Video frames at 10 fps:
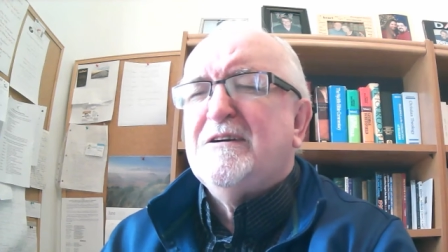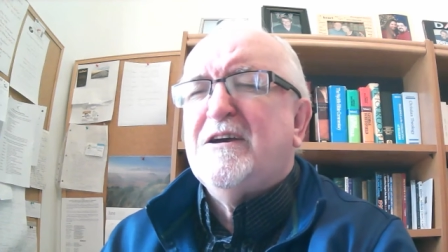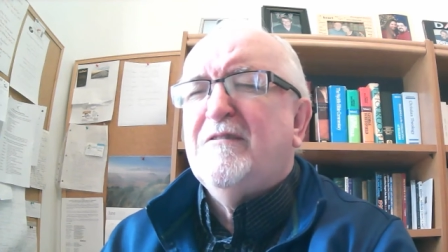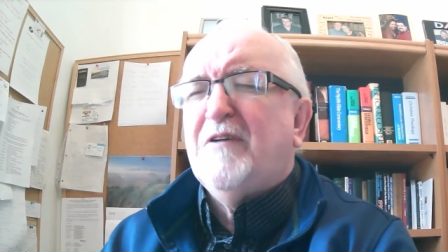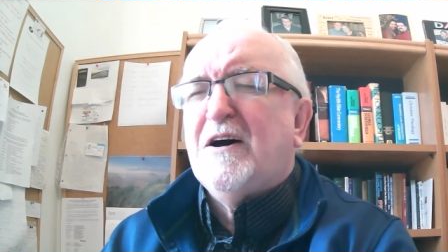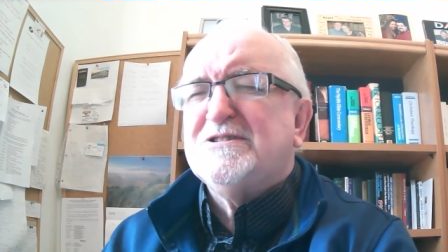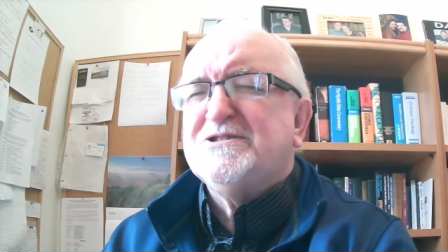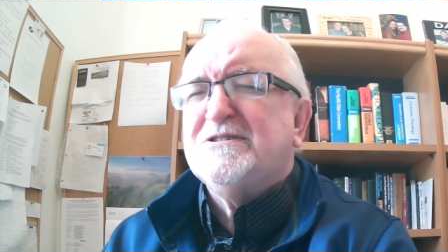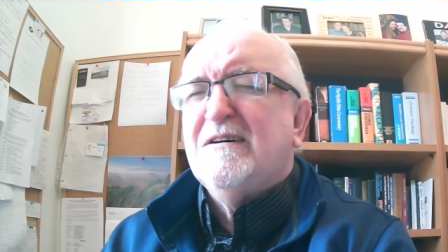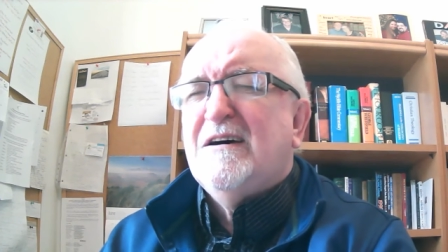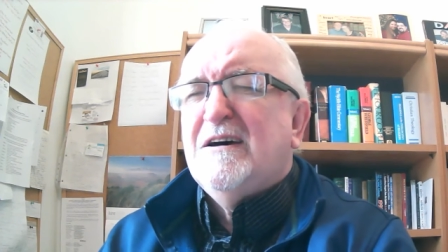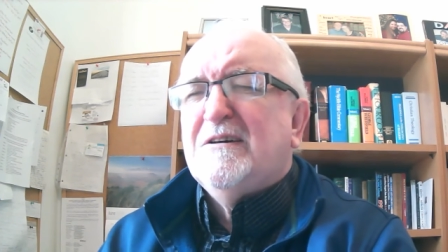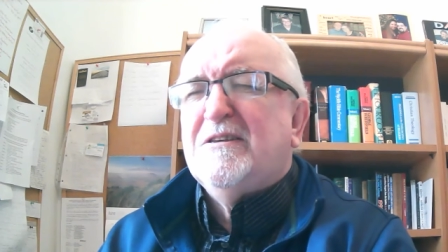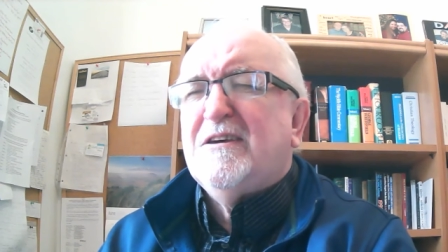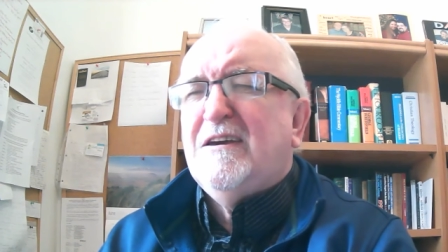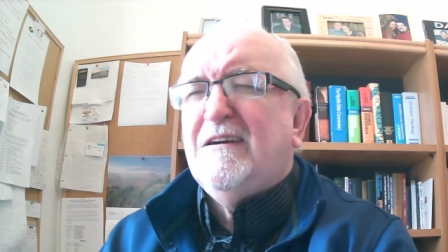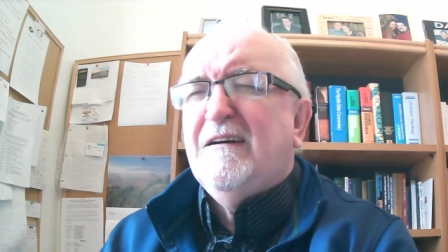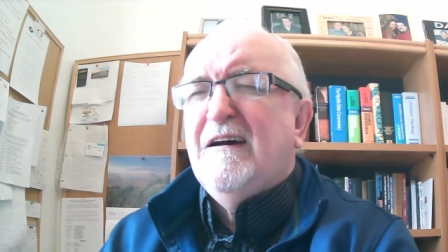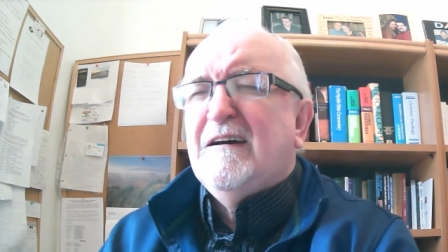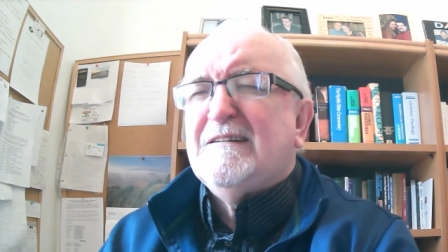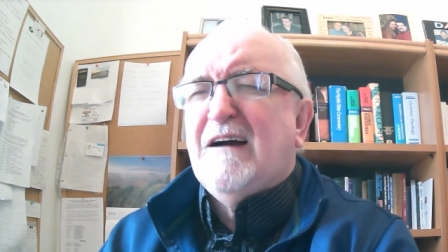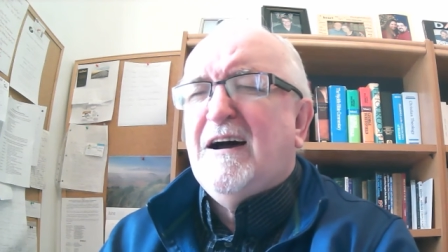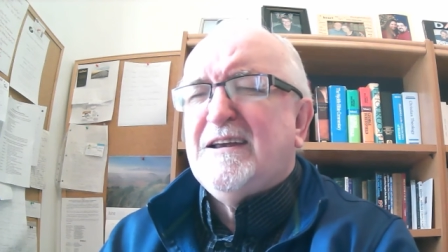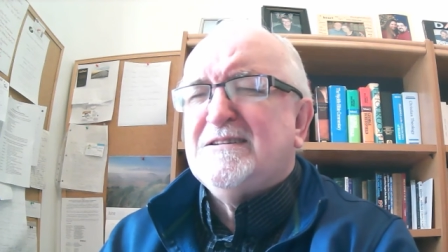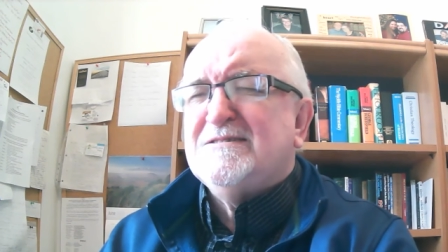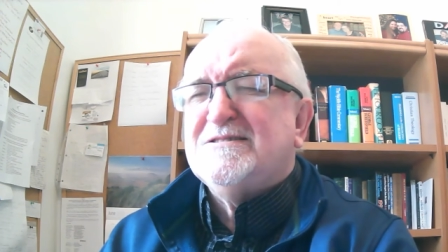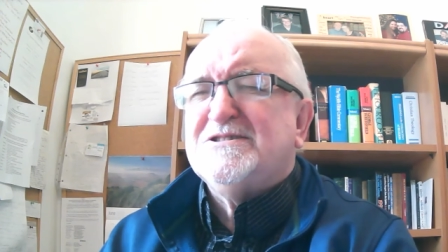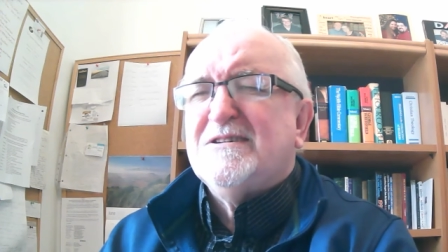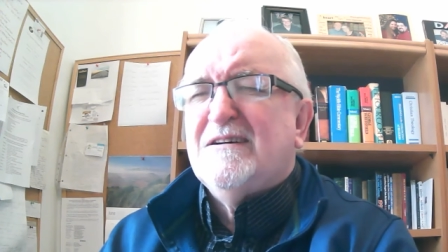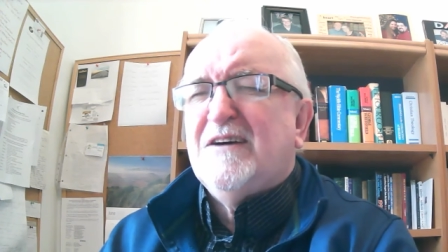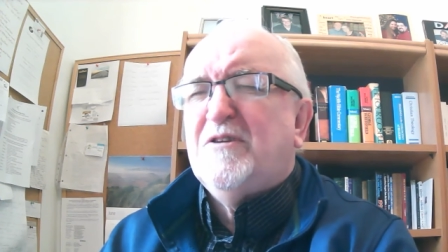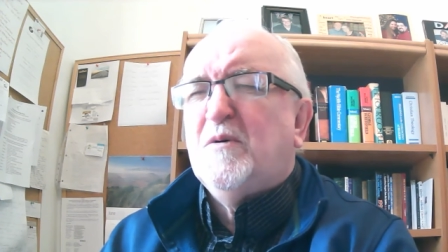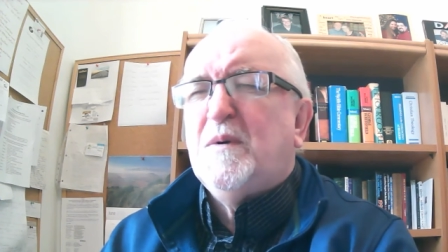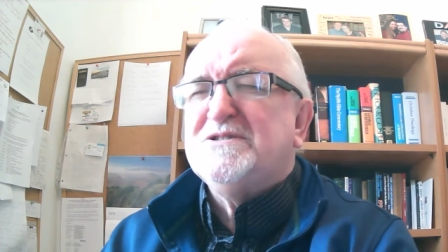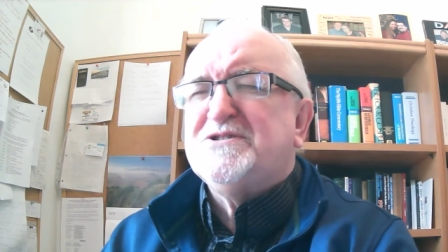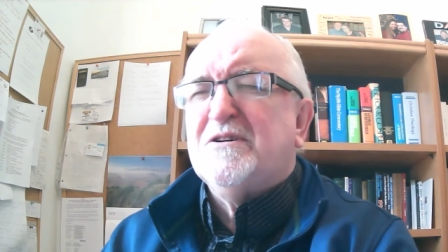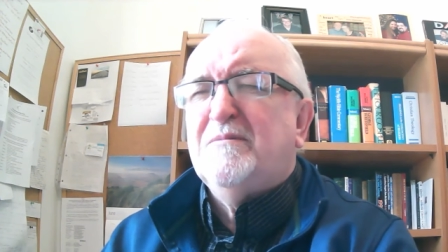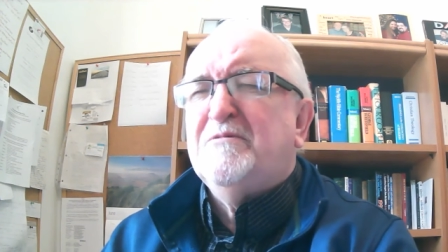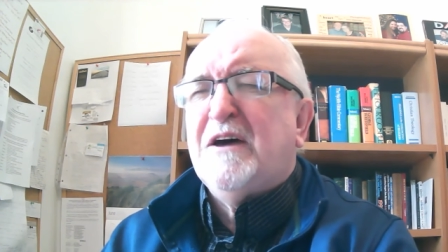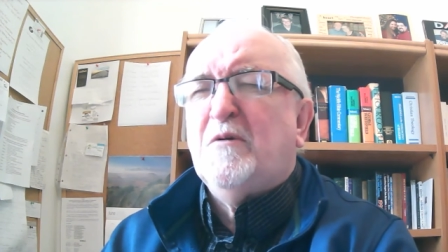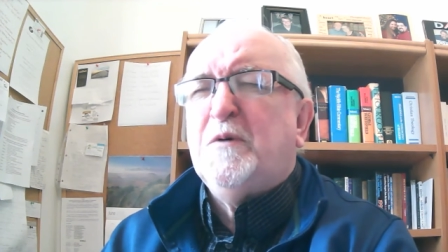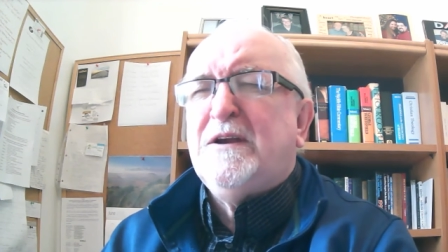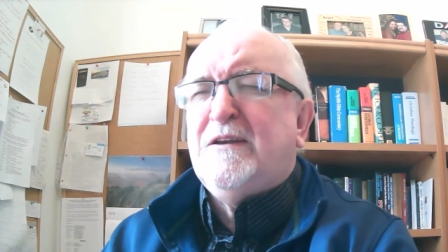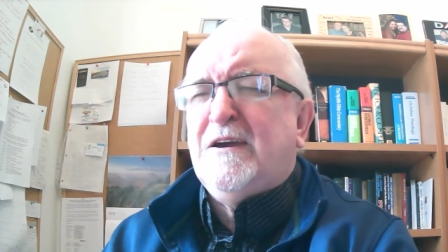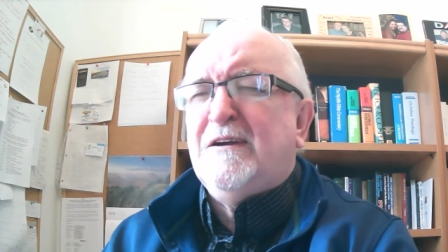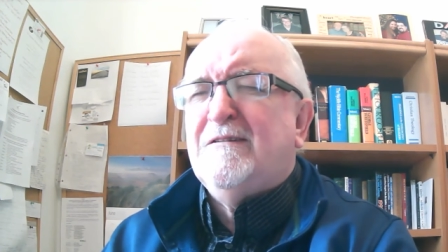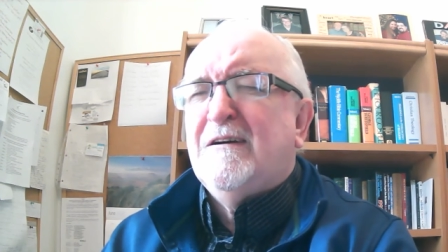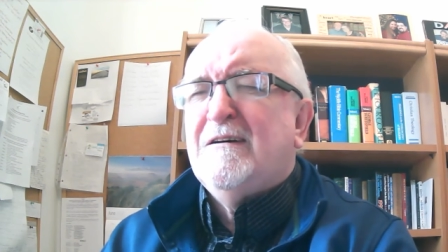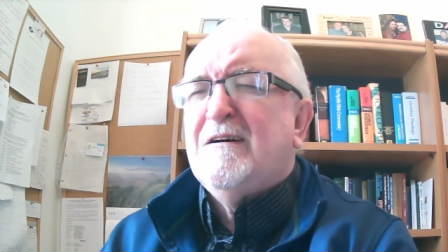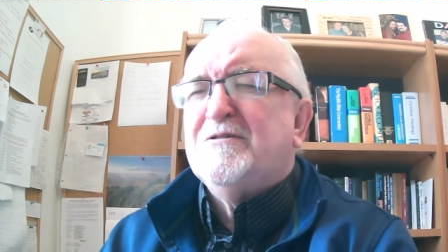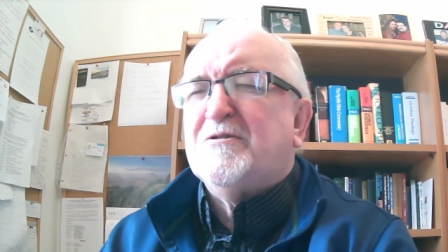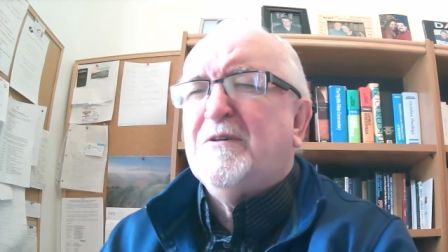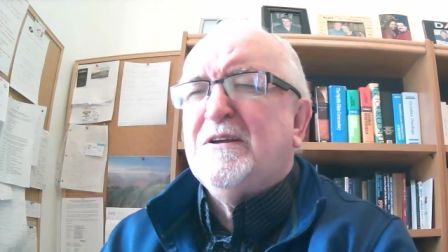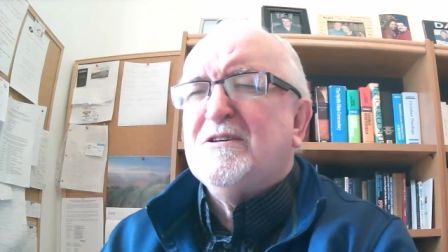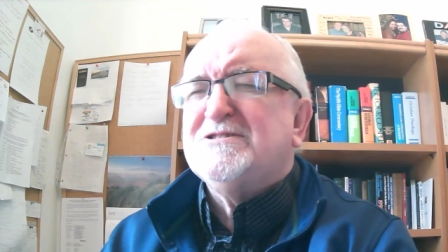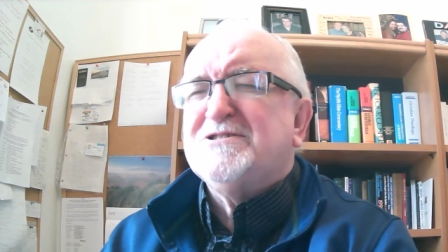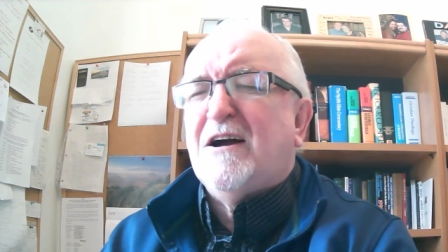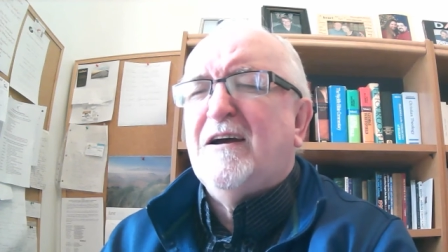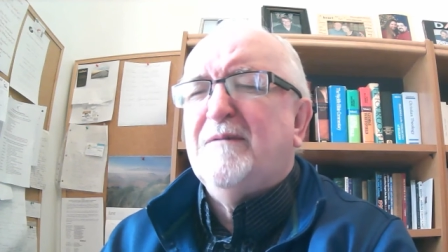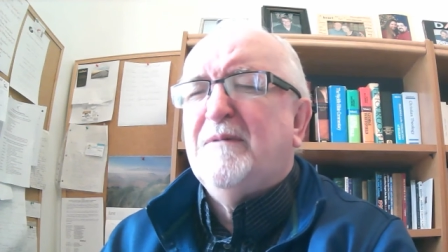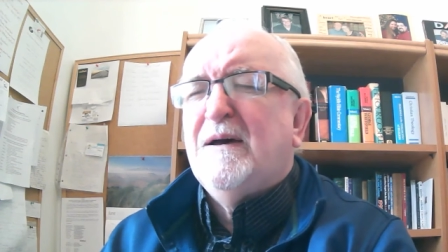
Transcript: Give us the guidance and the wisdom that we need during this time.